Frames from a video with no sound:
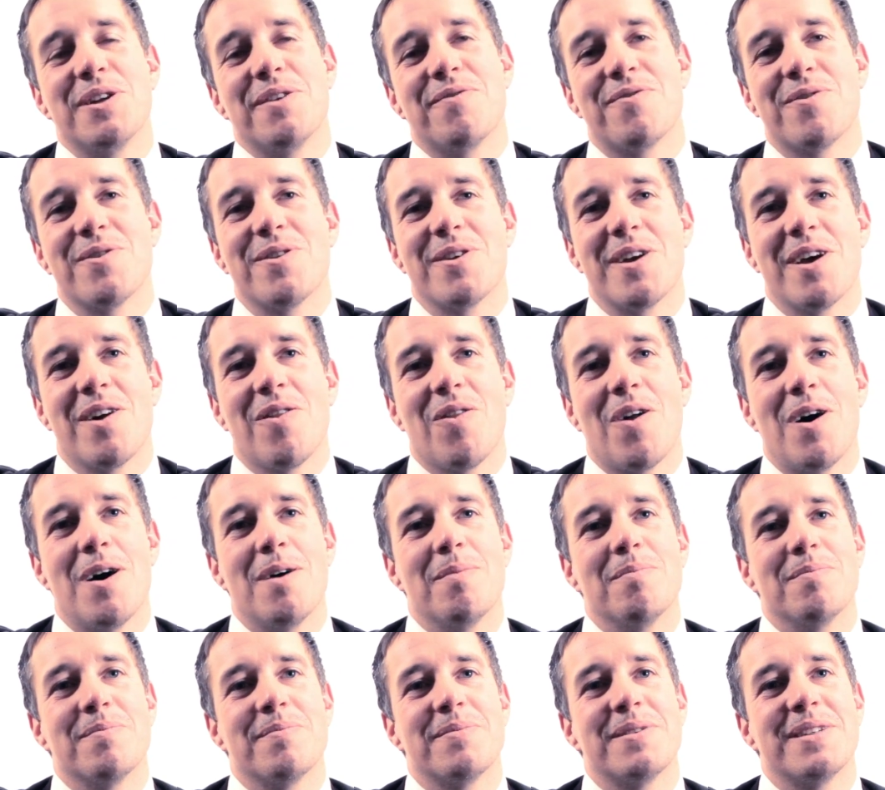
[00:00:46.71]
for the
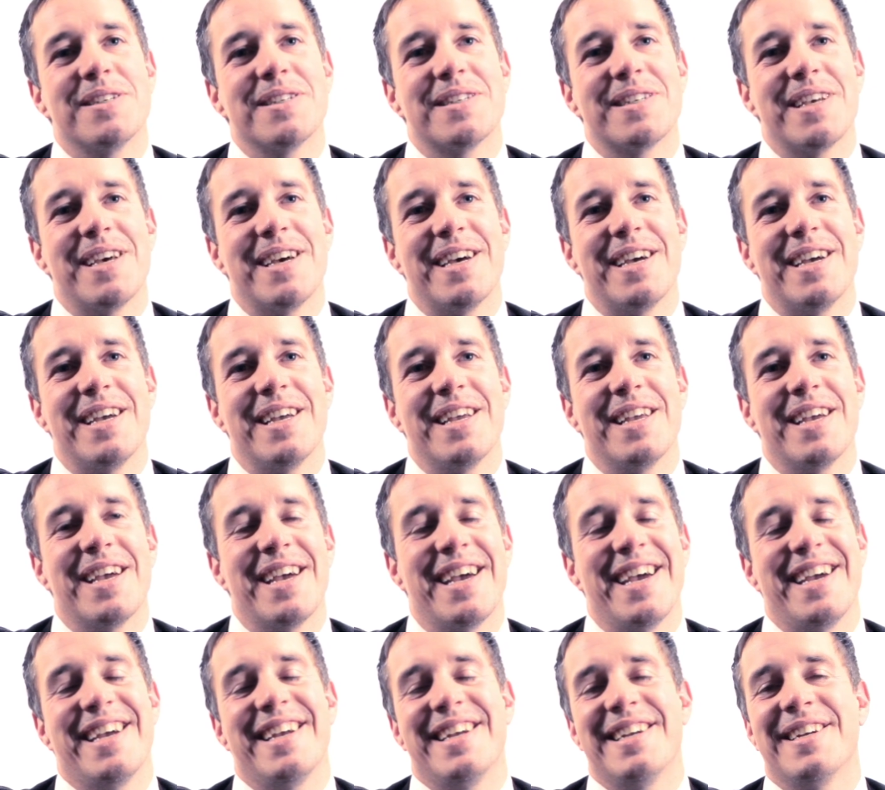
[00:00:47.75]
alum to say,
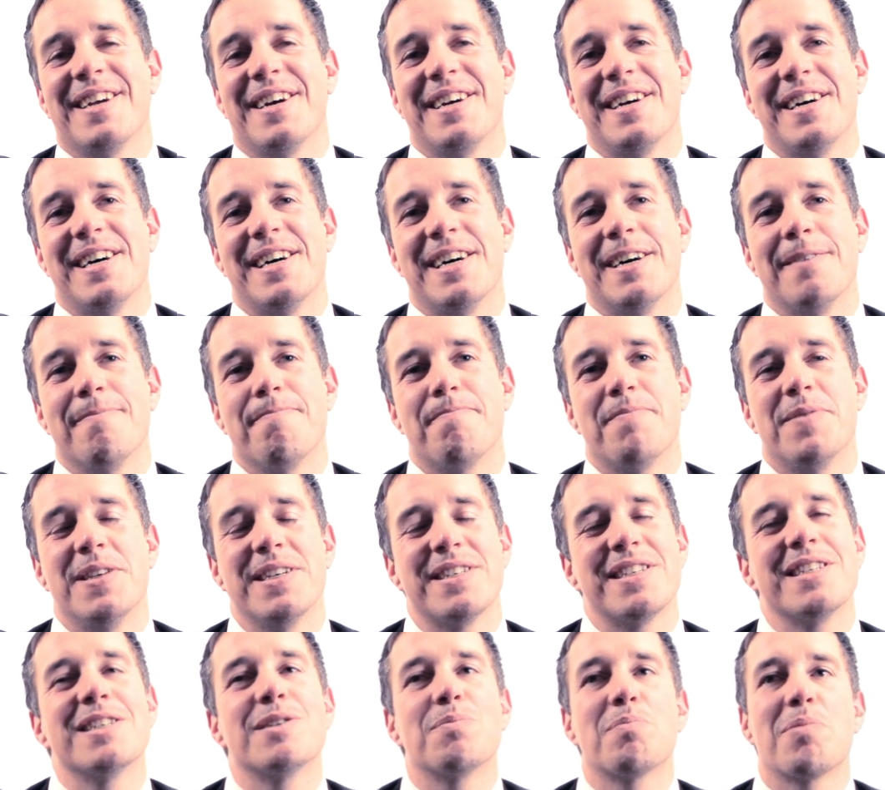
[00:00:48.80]
hey, um,
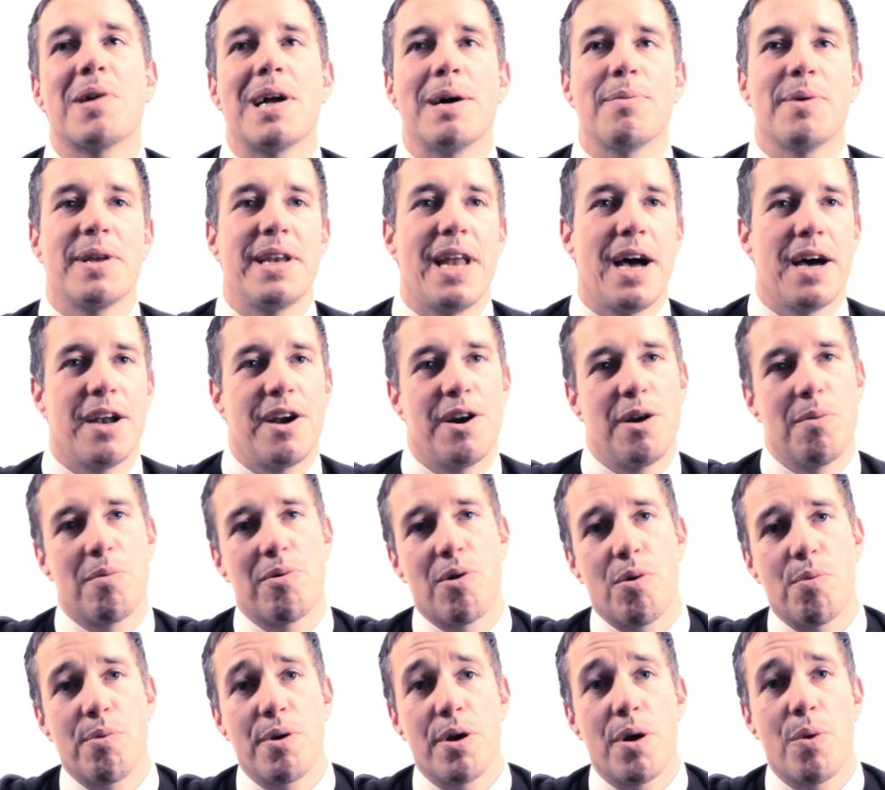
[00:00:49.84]
this is probably not an
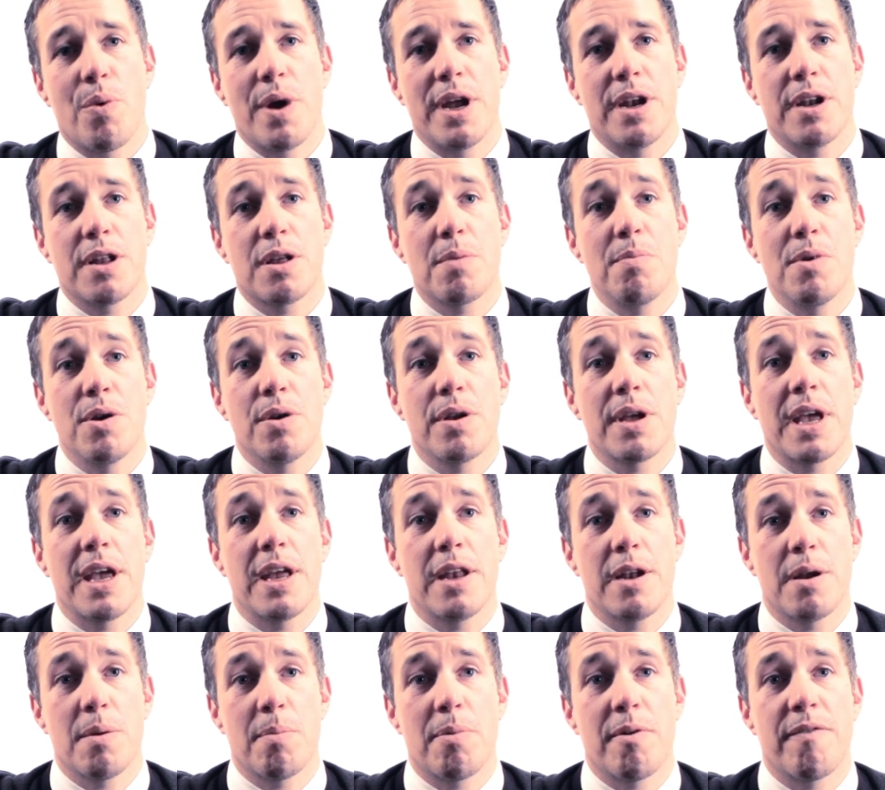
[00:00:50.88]
appropriate way to
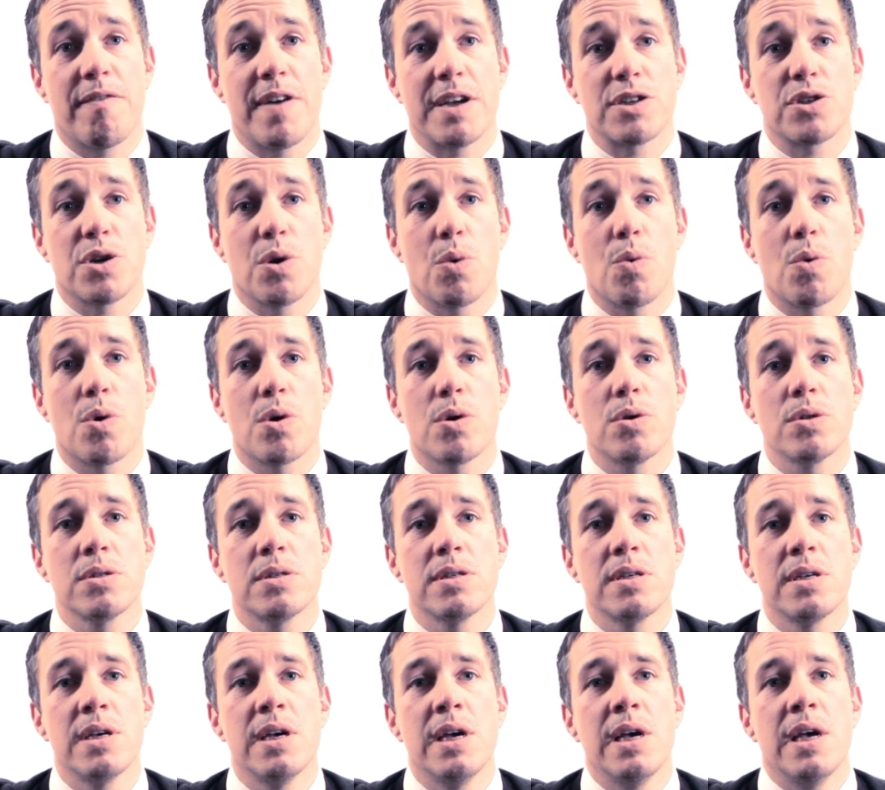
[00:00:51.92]
communicate in a professional world,
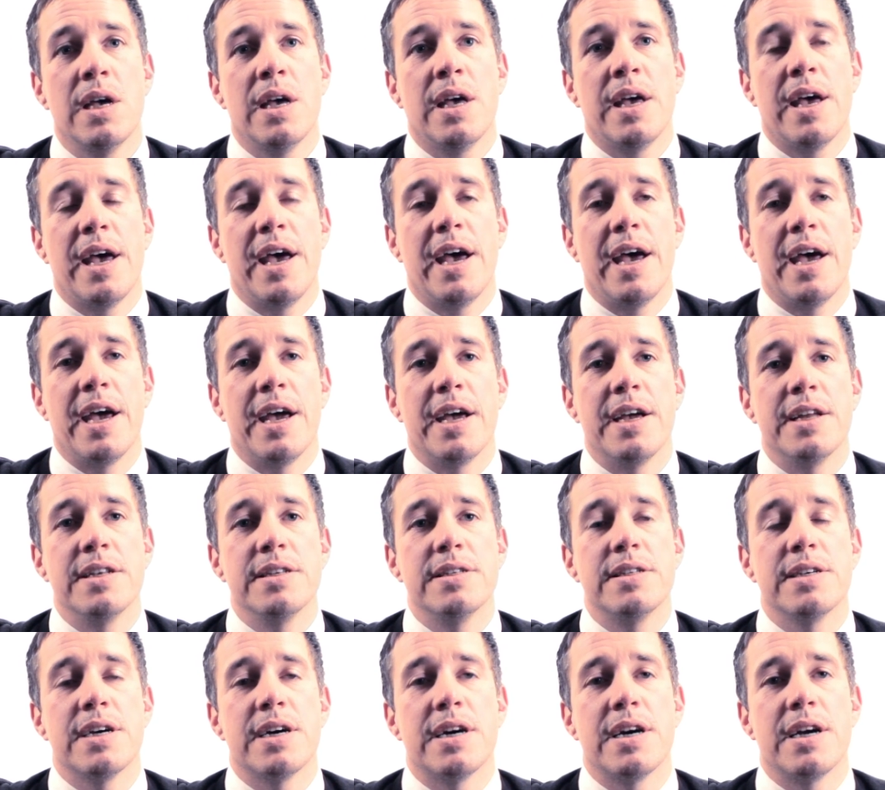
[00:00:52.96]

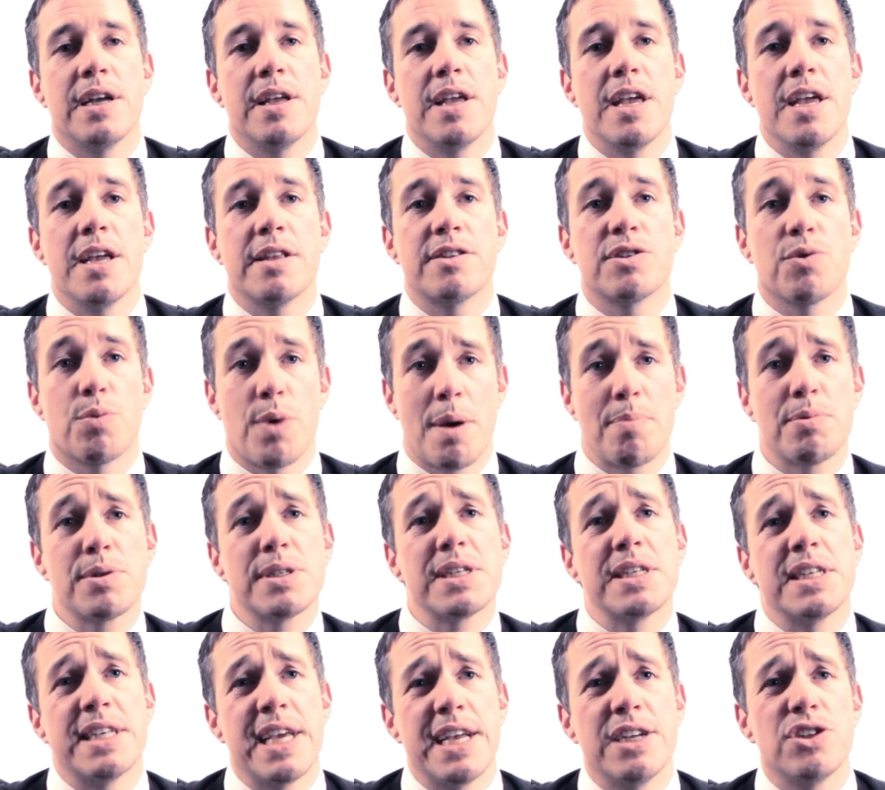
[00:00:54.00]
and uh, it's a
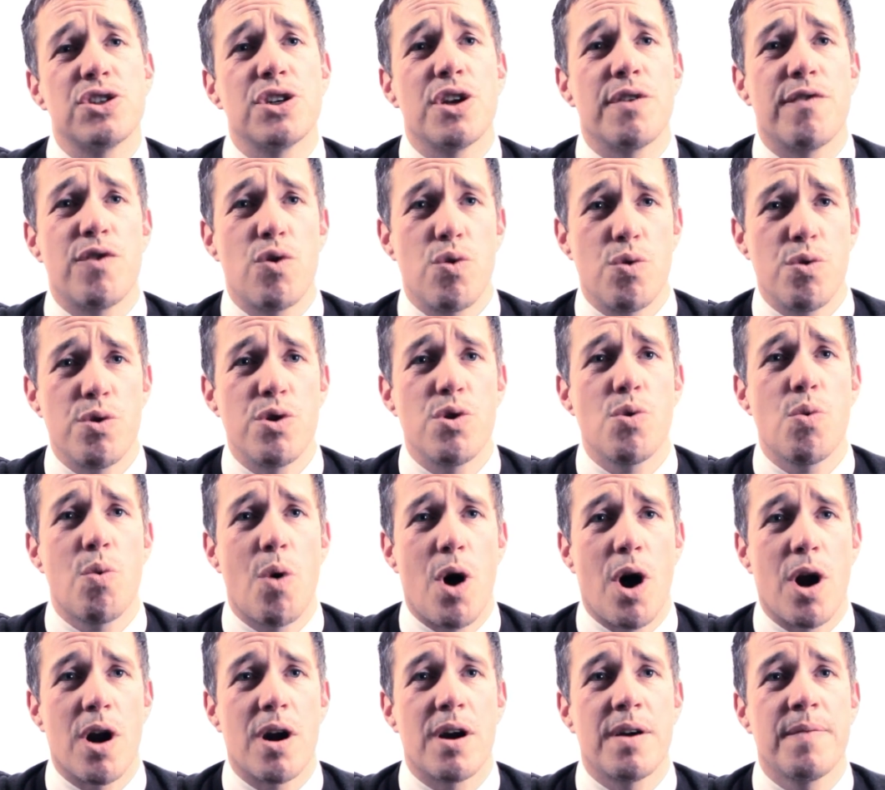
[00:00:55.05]
representation of who you
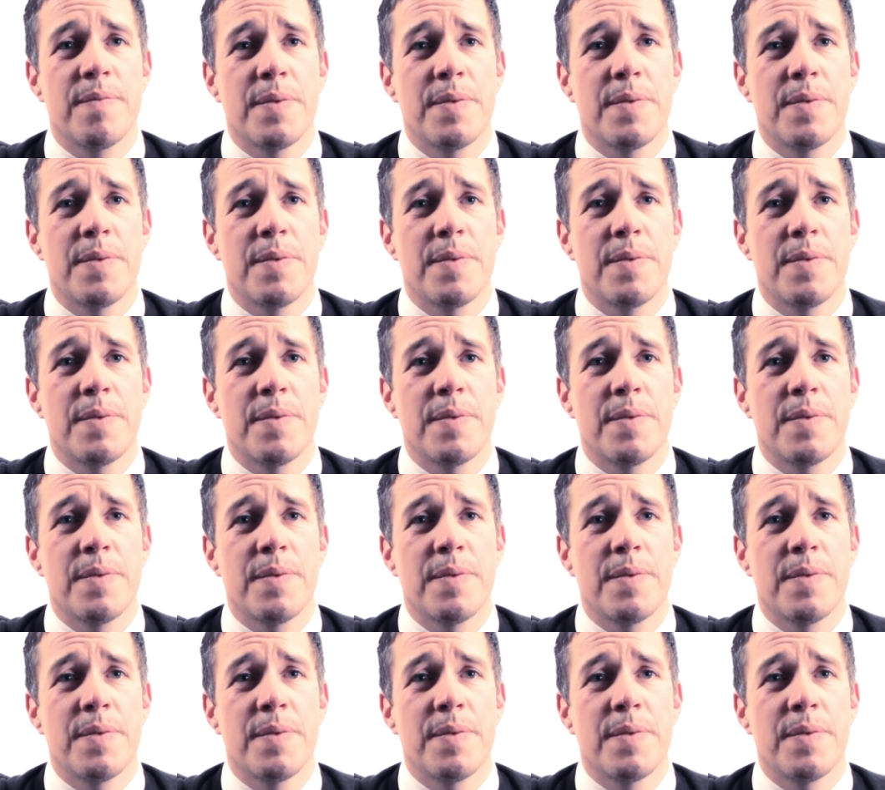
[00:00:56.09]
are.